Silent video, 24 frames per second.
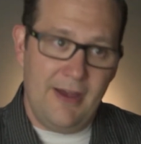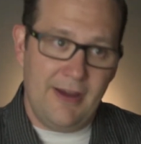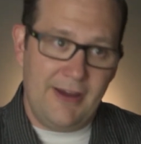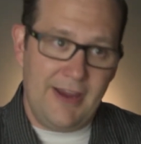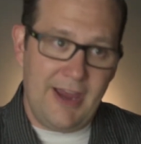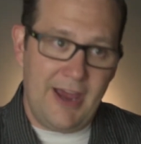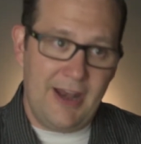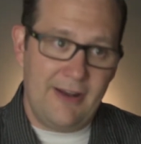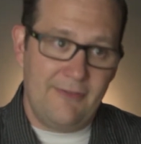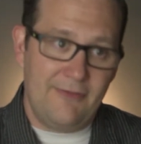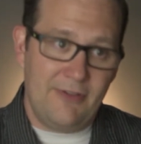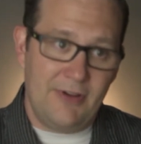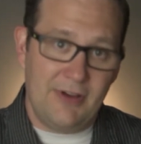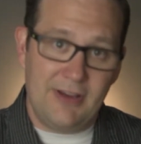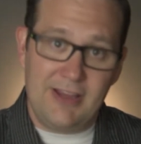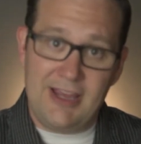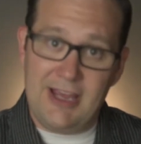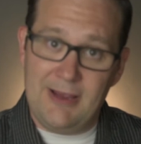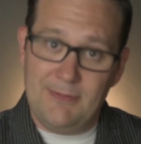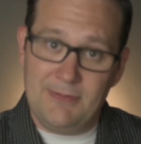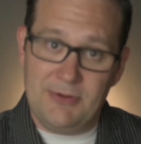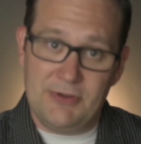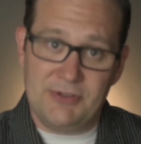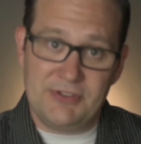kind of a
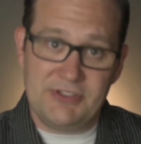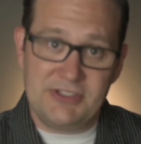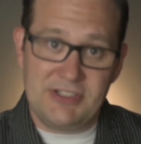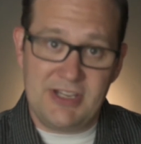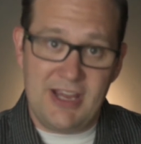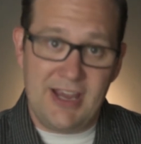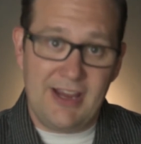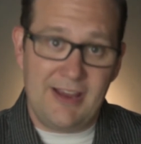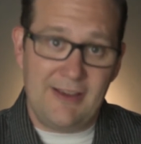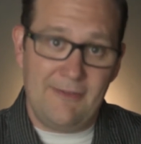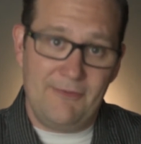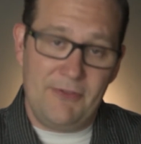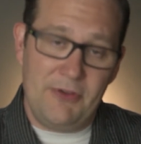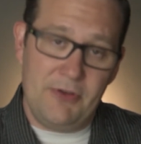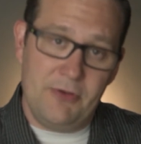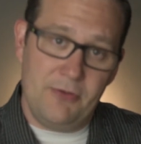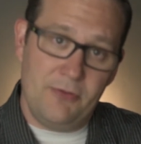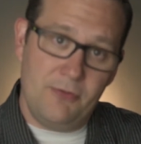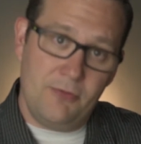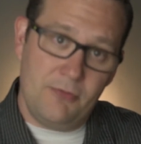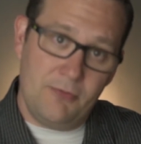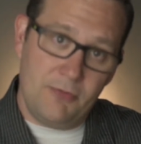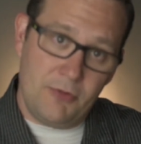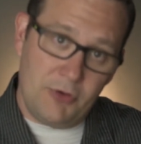keep you in check. If
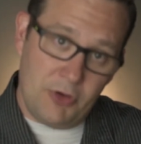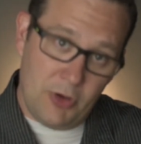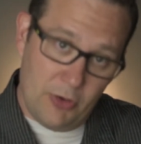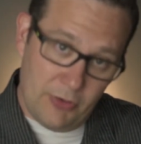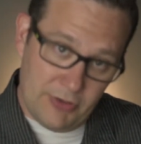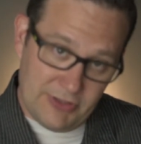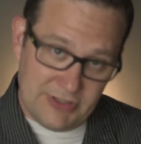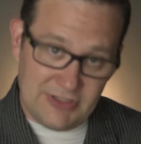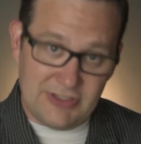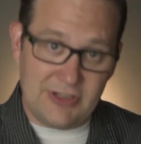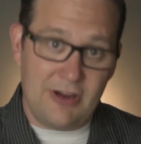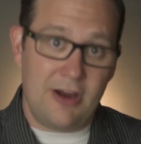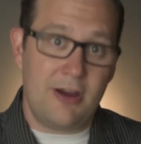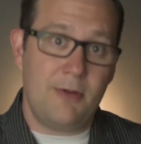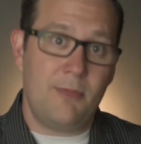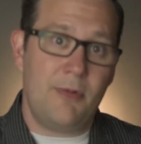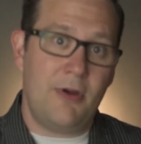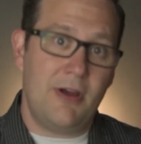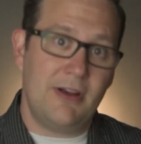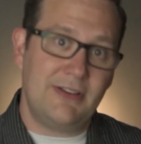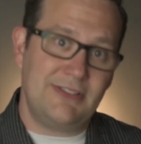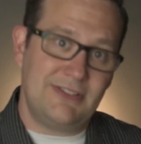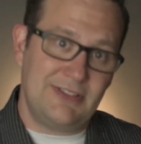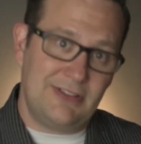you go to
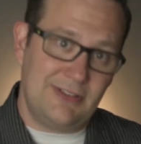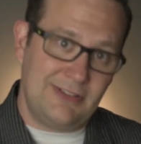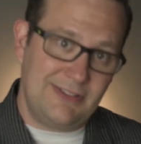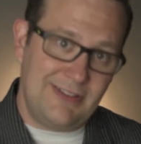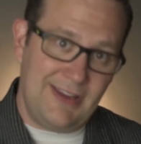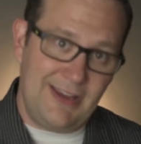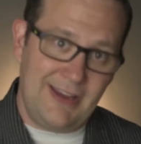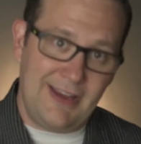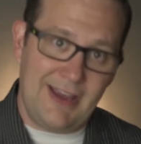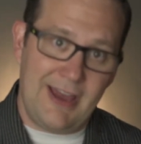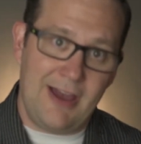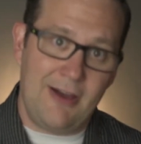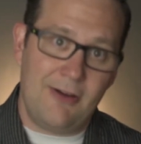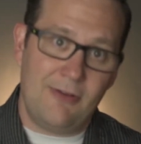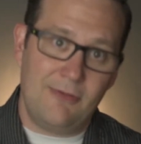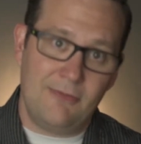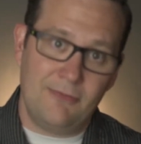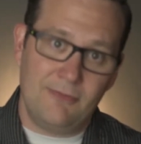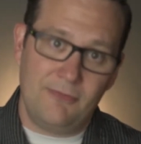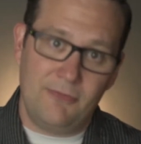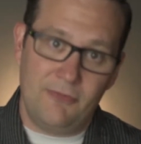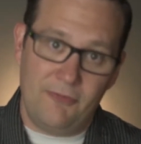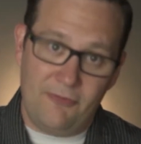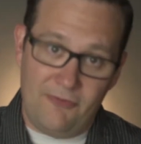Starbucks, it'll take out
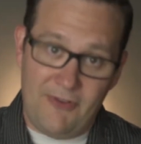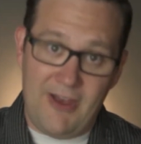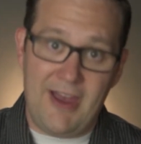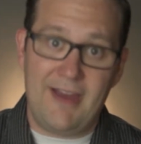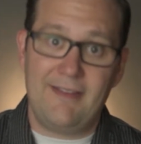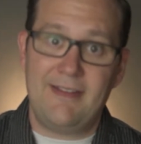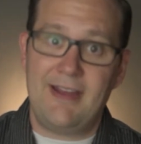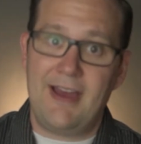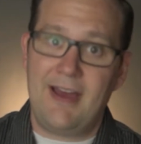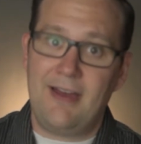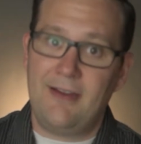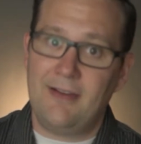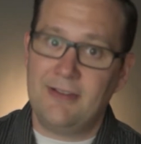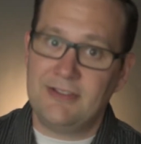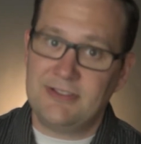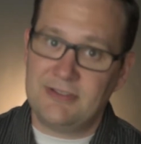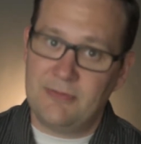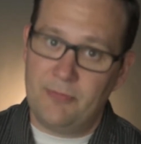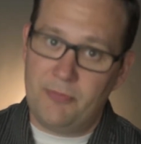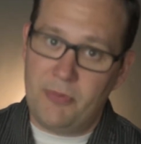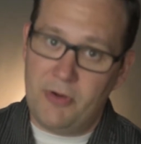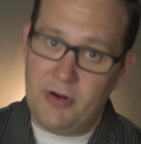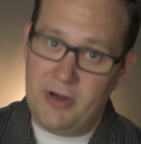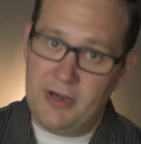$5
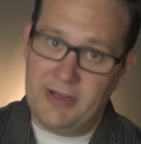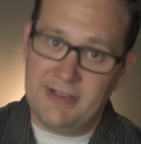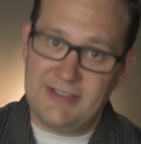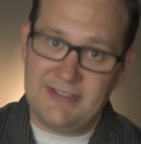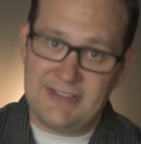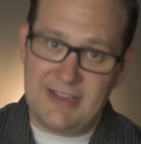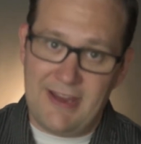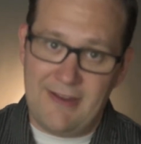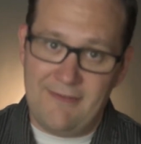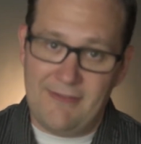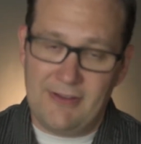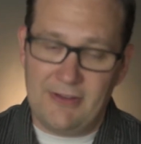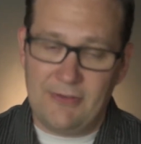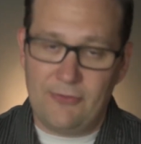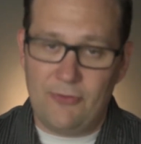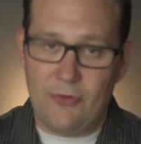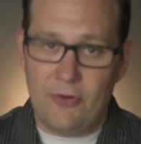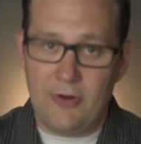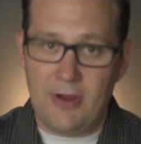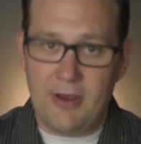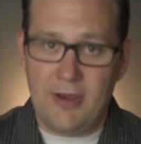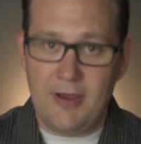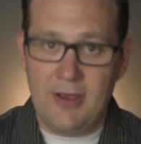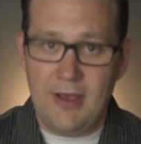and put it in a savings
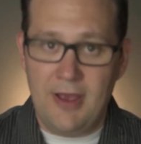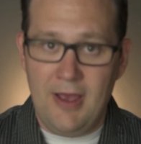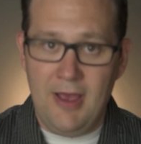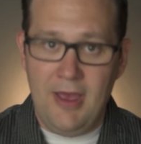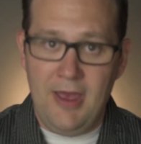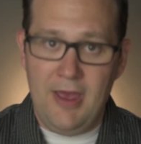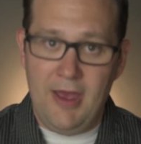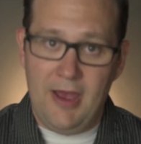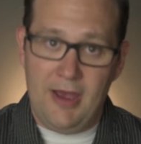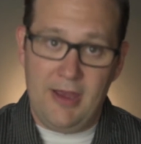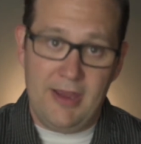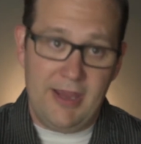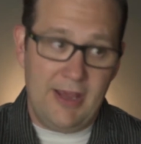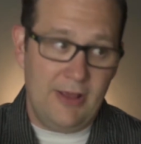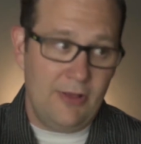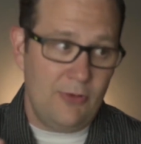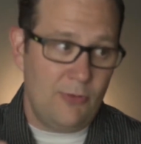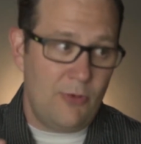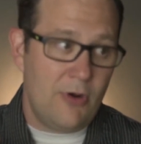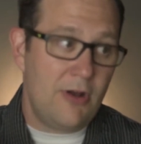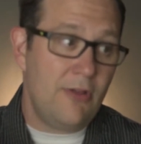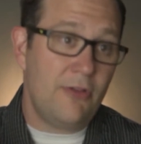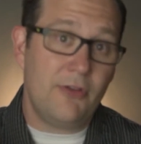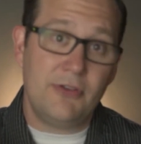for you. Either
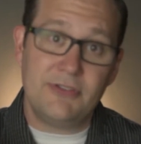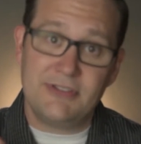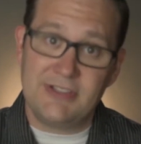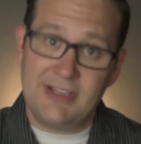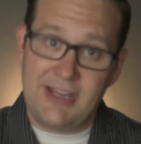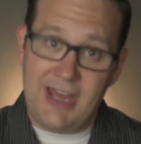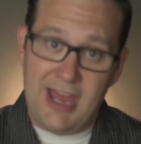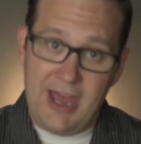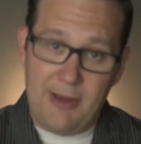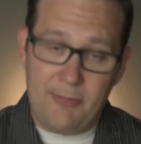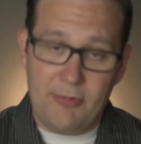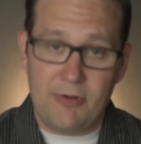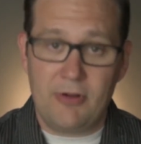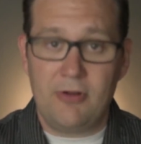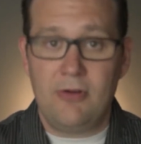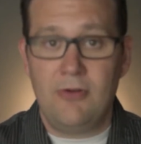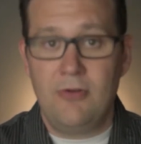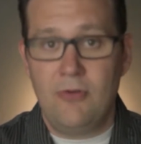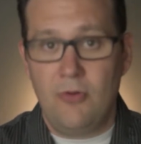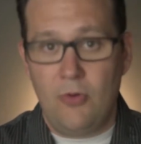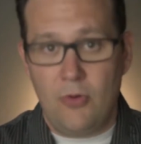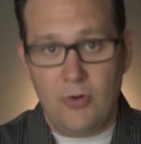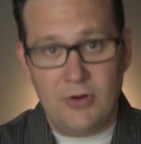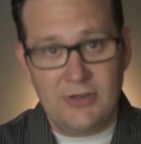one of those,
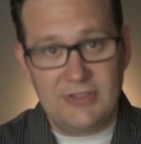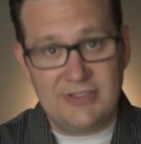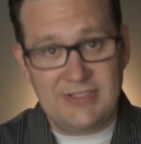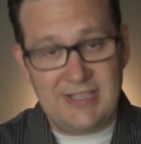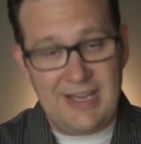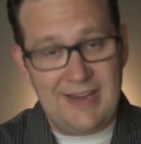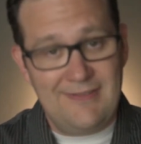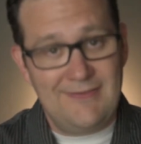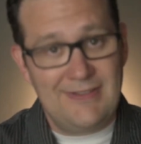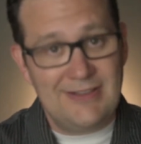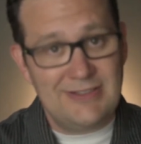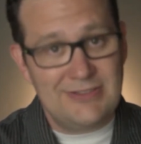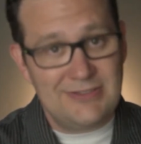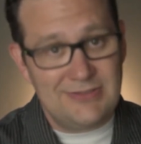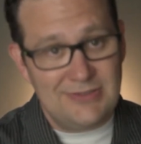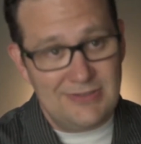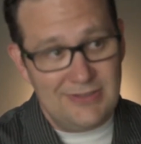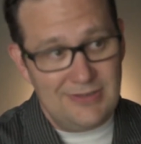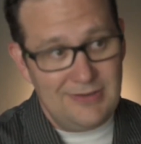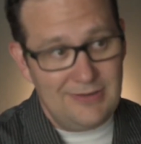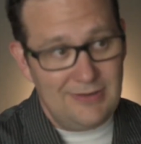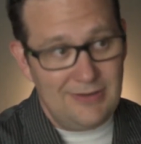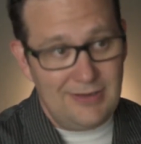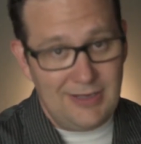Capital or savings,
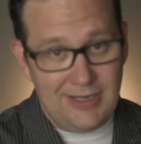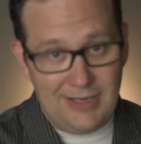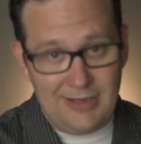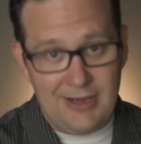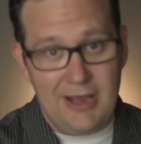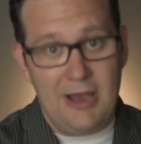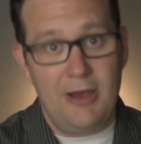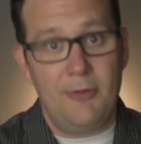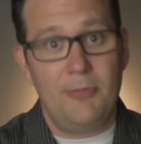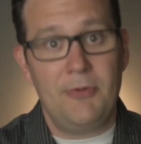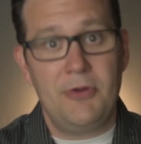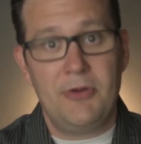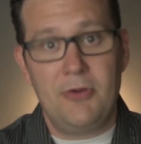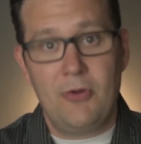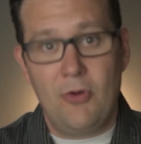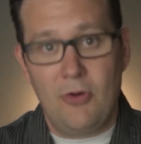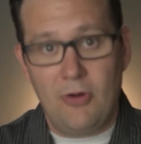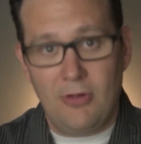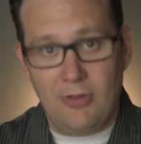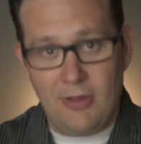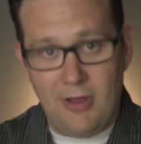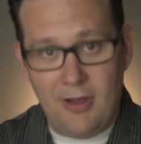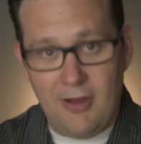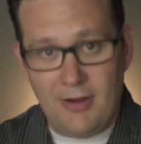can help you go
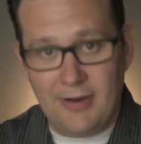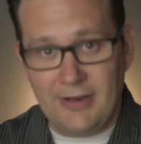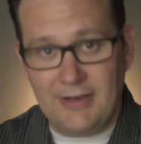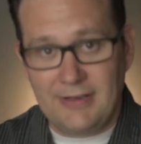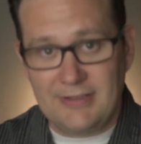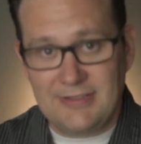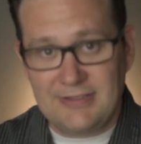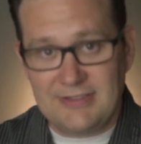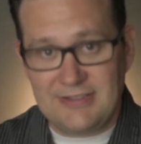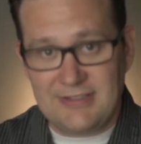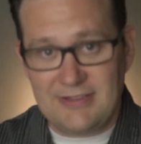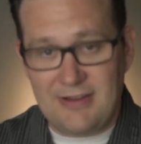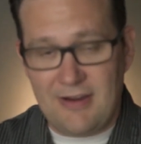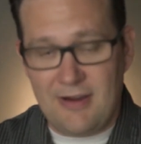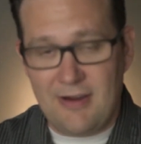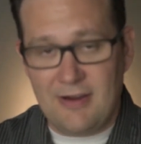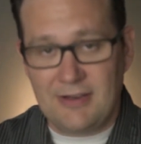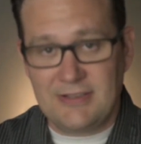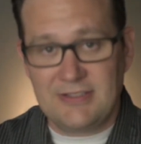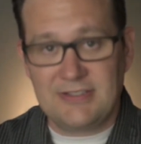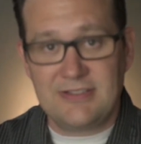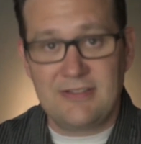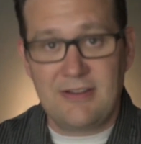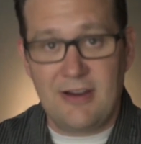along and
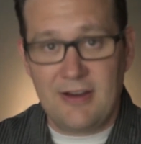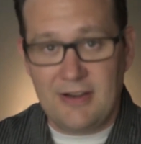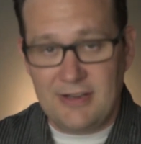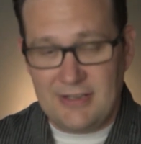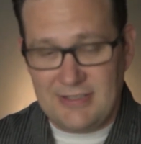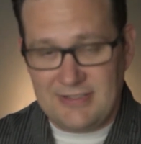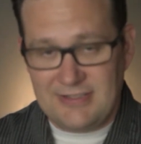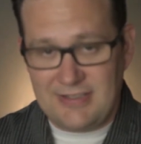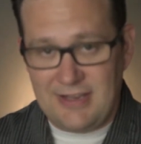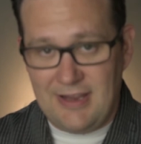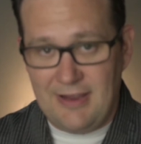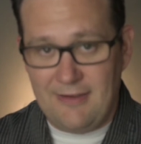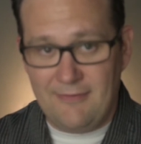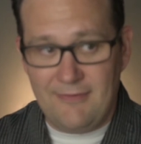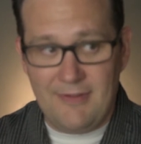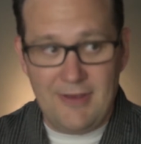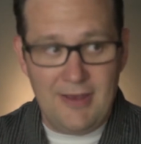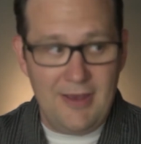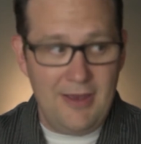starting to save.